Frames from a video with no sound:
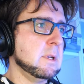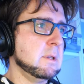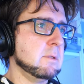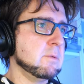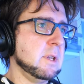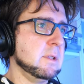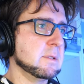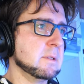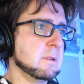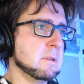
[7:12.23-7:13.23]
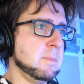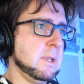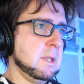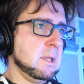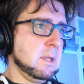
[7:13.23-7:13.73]
And the radius is going to
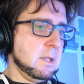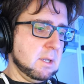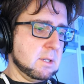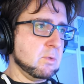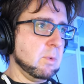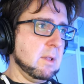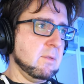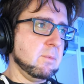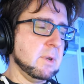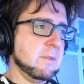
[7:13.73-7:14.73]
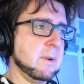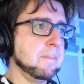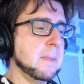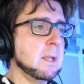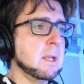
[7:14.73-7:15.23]
be 12, whatever.
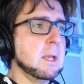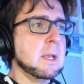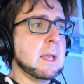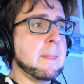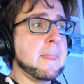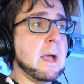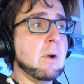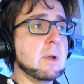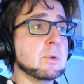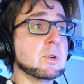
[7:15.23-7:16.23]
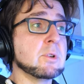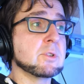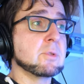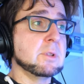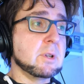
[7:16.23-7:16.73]
And now I want to
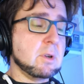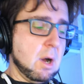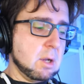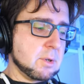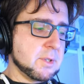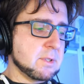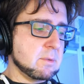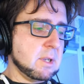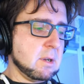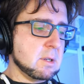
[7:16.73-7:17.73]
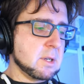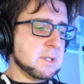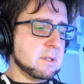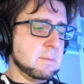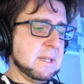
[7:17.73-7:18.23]
control the color. So the color
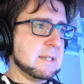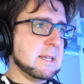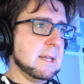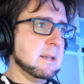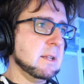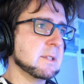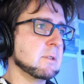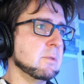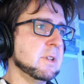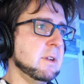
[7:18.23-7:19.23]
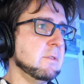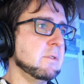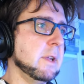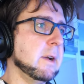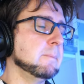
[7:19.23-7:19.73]
is going to be 10. Let's go 10
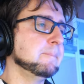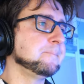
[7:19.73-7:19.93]
for now.